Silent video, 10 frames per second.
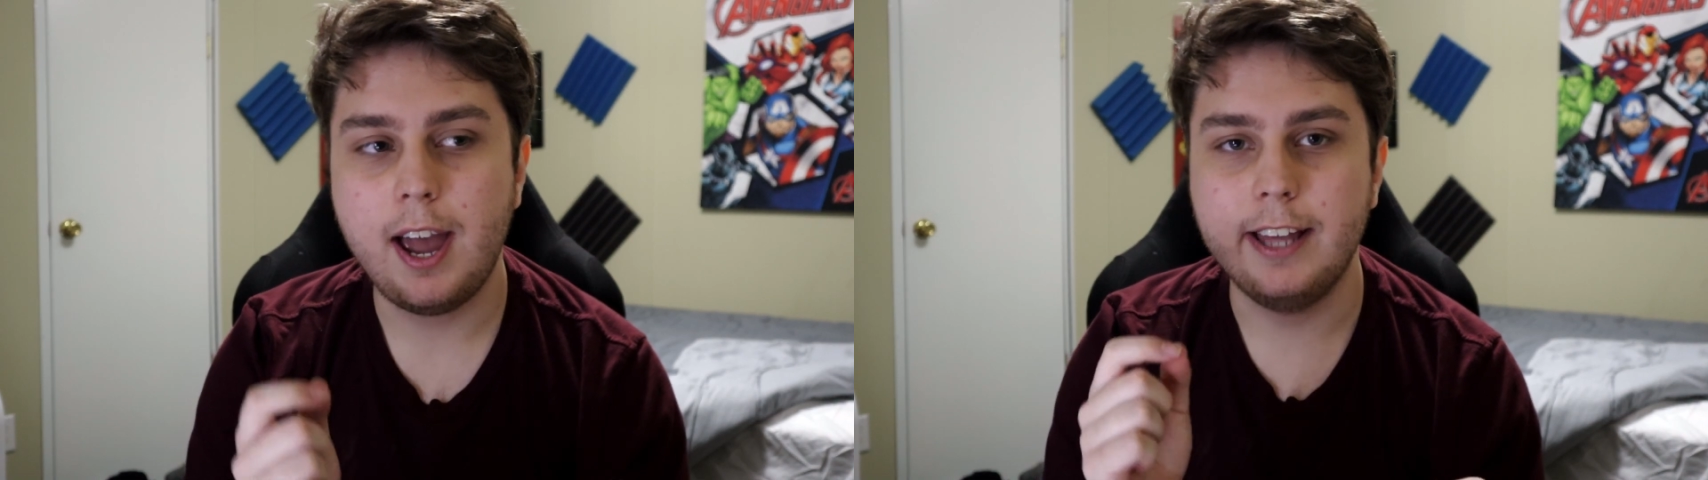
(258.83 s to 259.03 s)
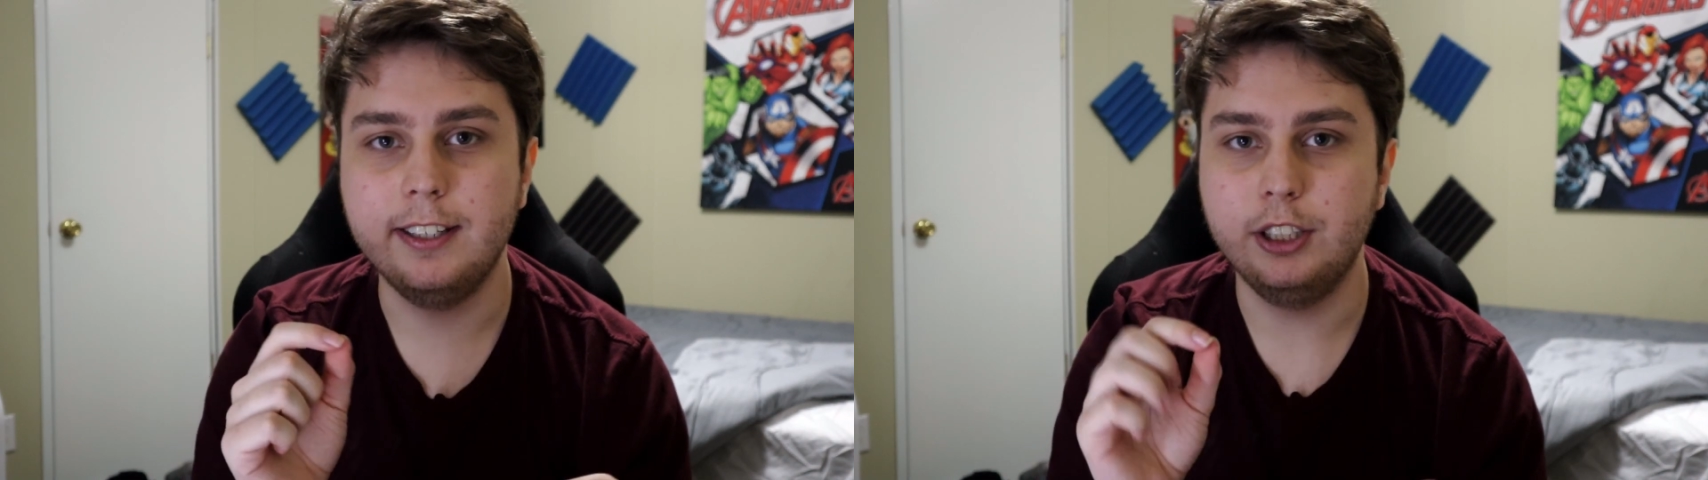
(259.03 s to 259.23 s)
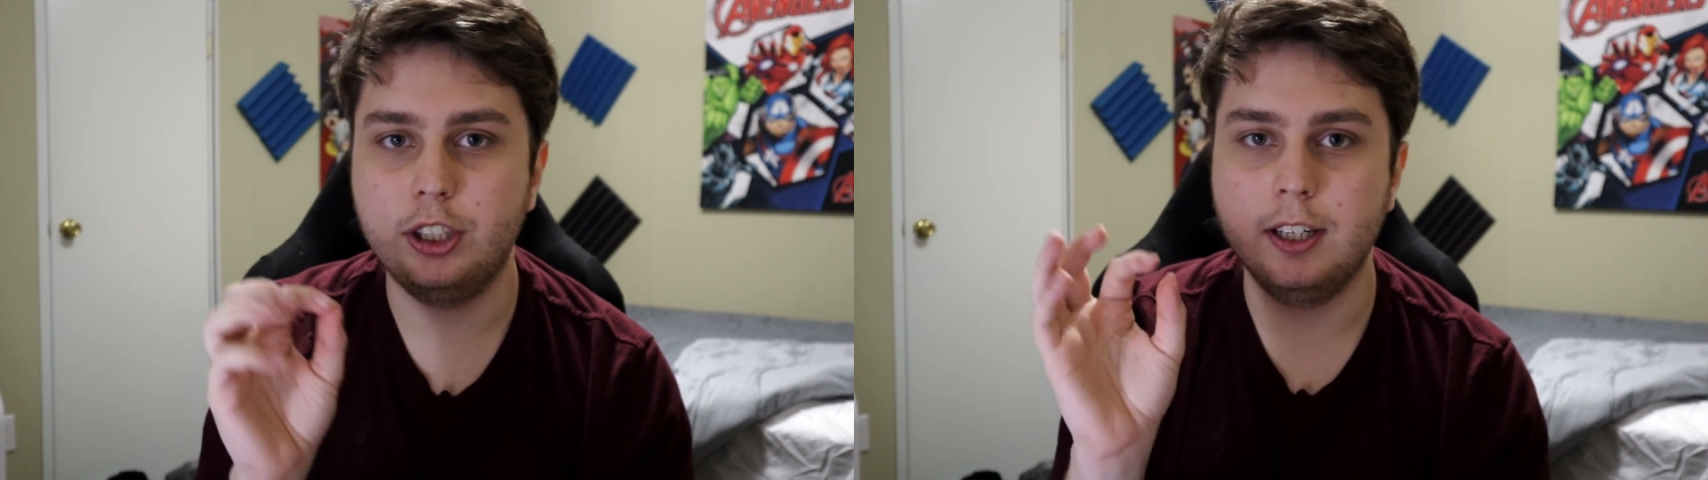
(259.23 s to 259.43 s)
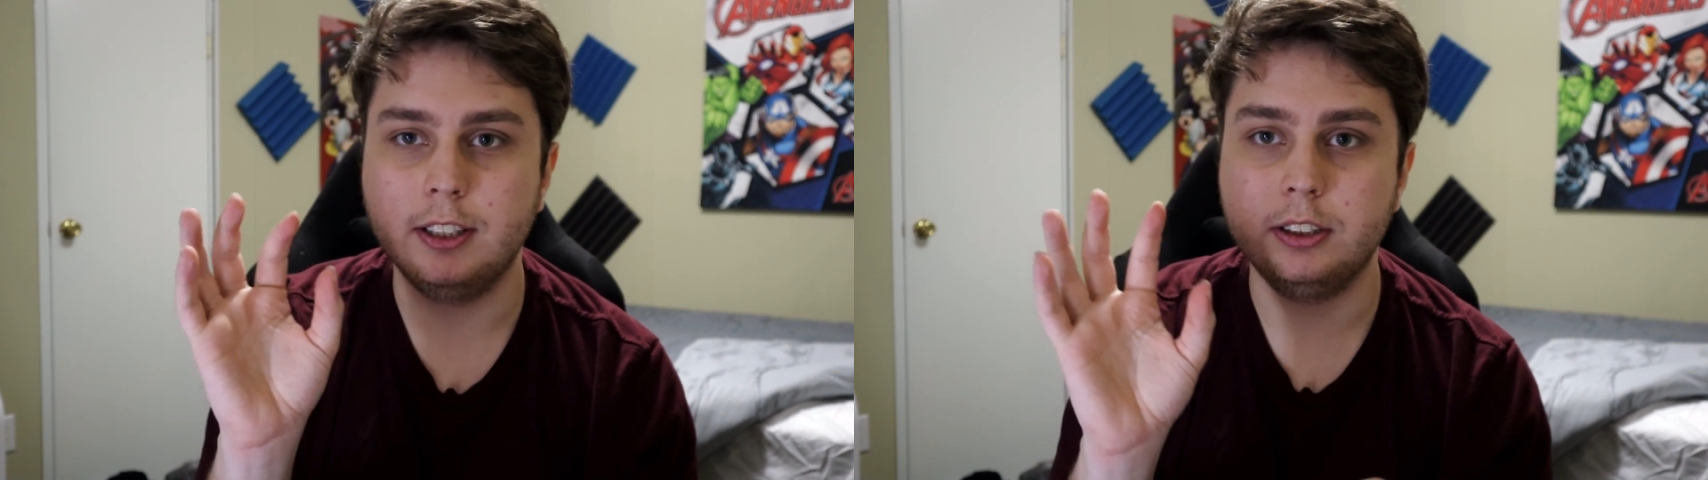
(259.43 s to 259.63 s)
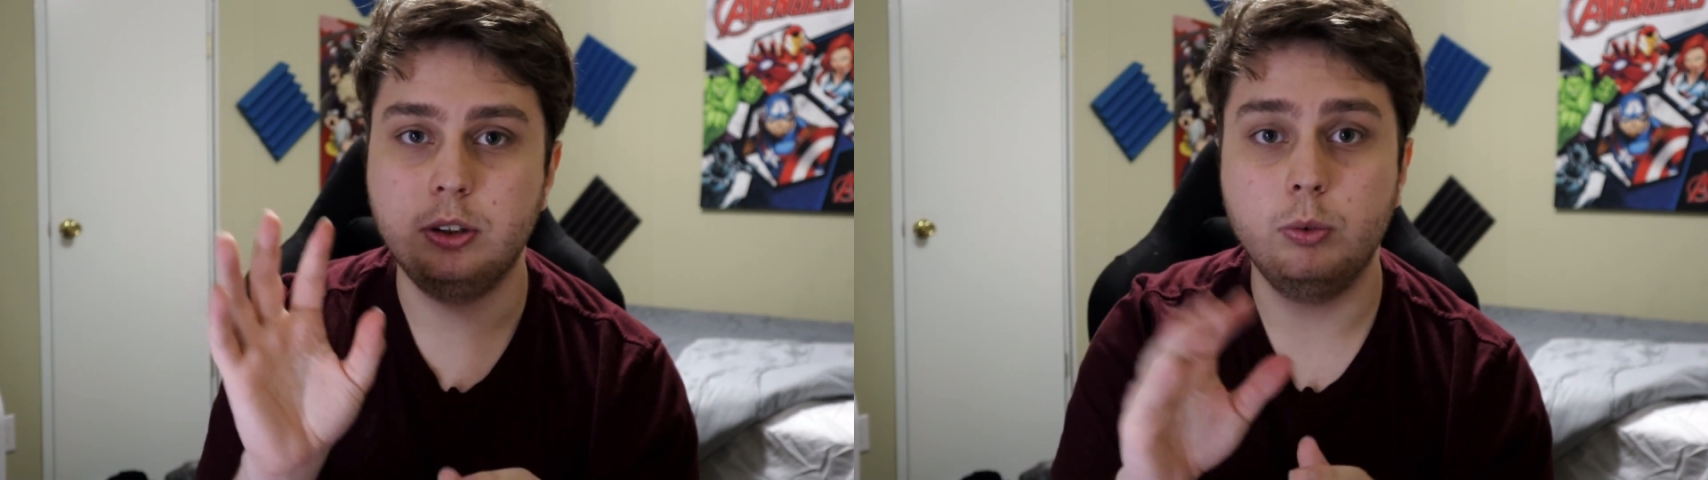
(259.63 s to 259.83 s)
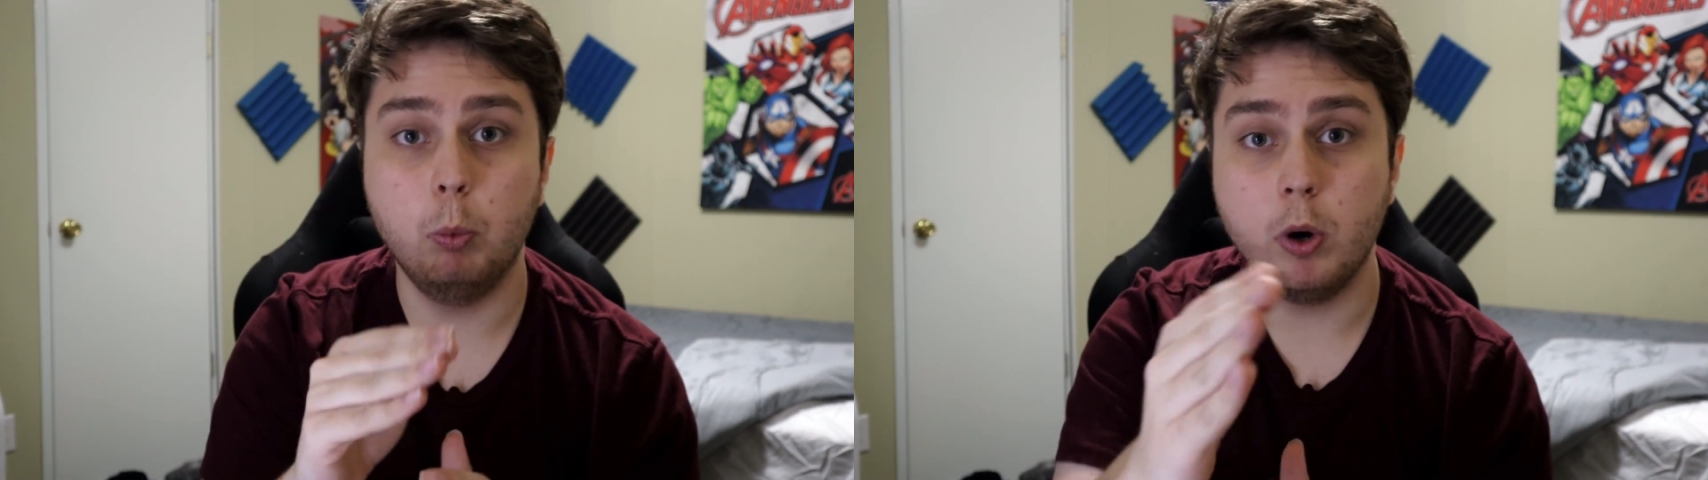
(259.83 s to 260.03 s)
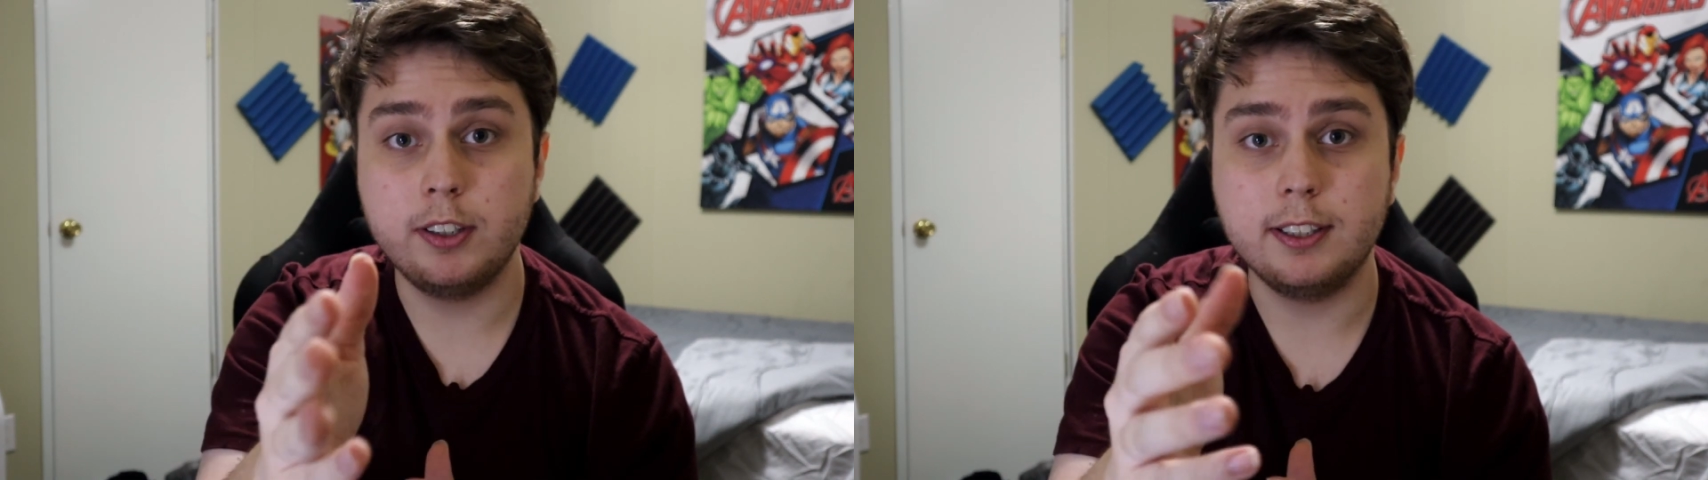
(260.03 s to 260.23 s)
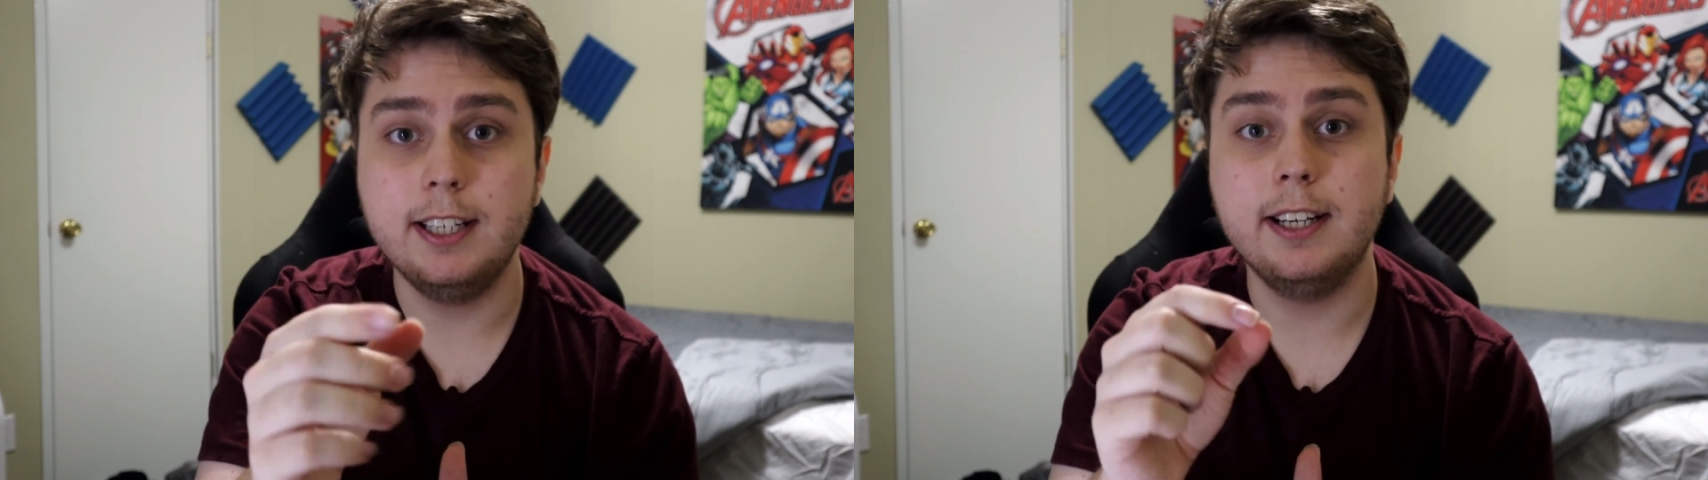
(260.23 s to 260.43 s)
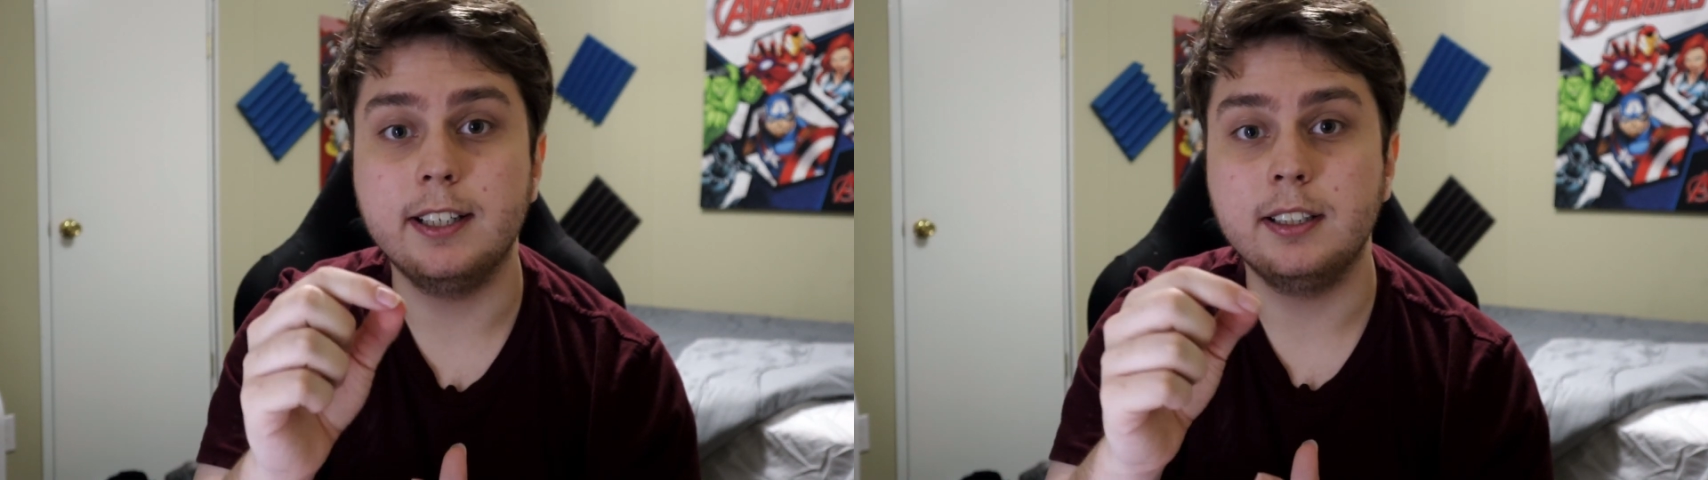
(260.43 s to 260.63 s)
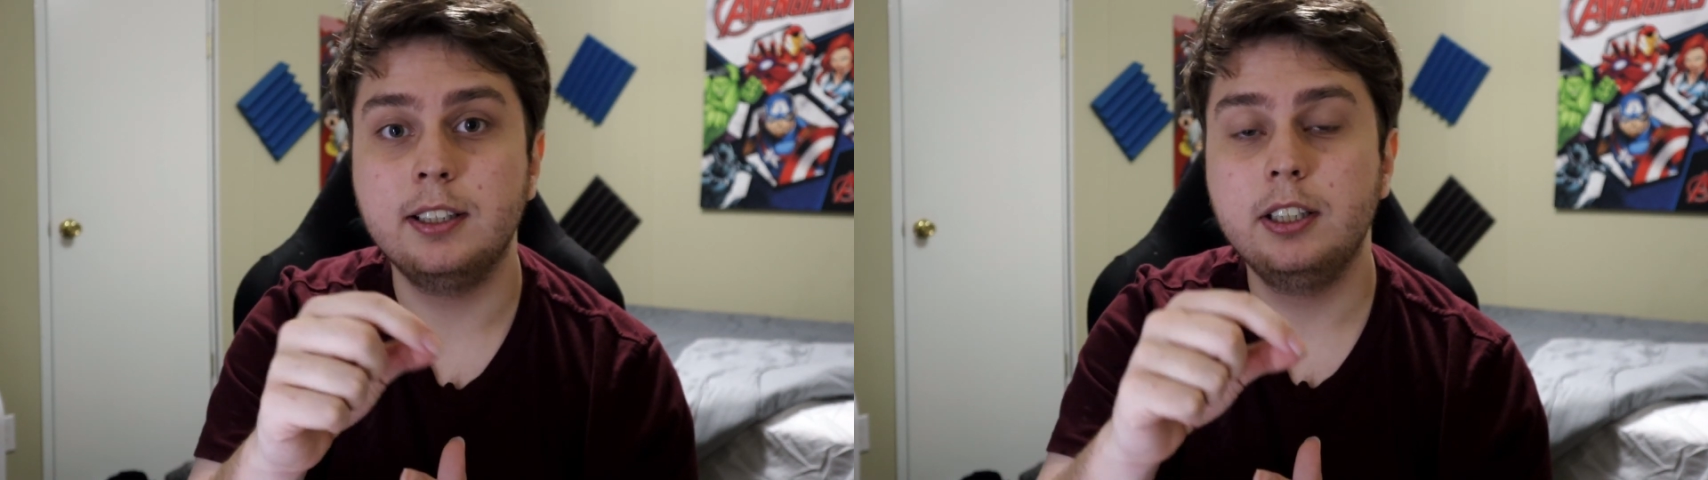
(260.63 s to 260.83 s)
and then you're gonna once
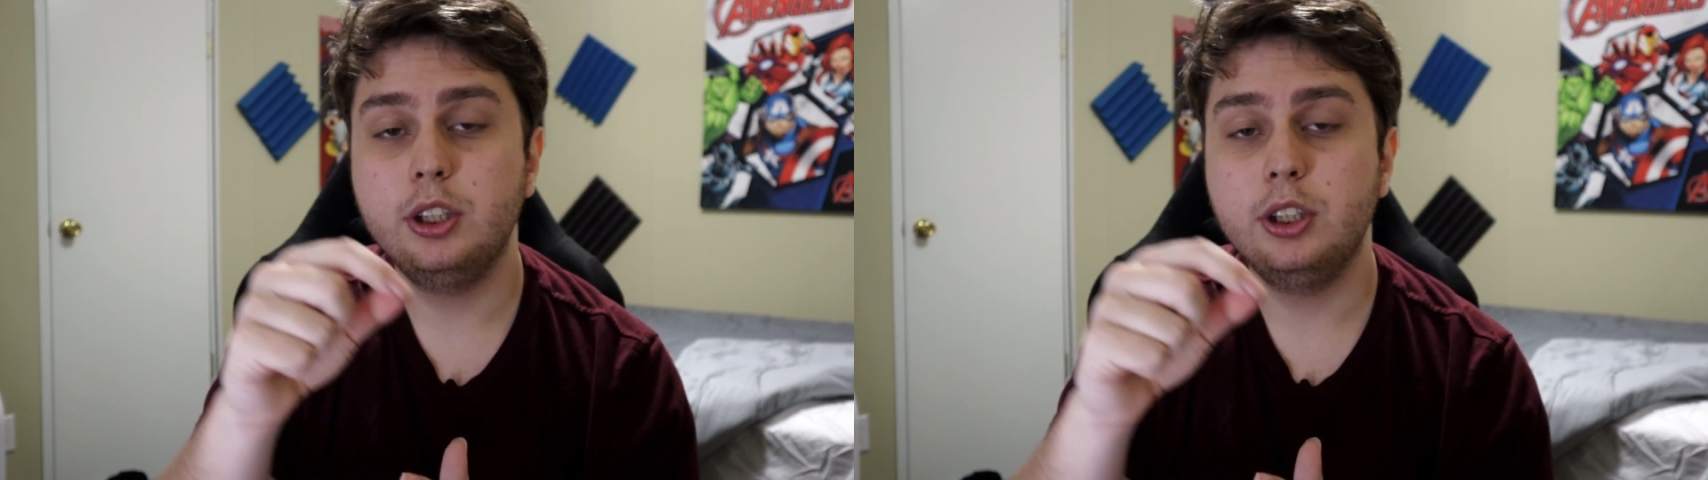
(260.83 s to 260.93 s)
again